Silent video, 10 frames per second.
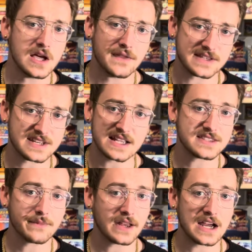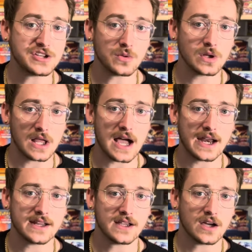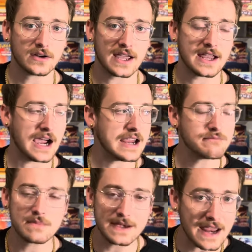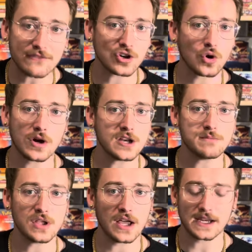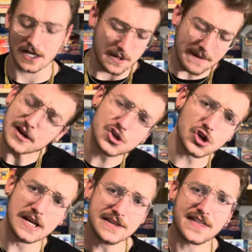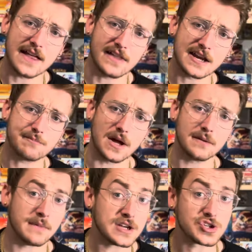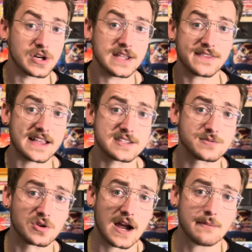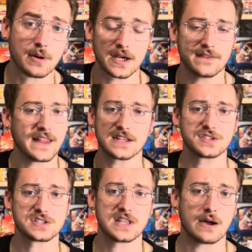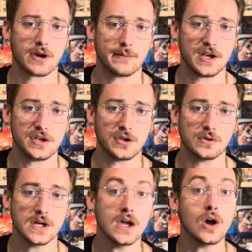That's not something I do a lot. Okay, I am never going to be like, make sure to hit that like button, make sure to hit that subscribe button. That's just not what I'm going to do.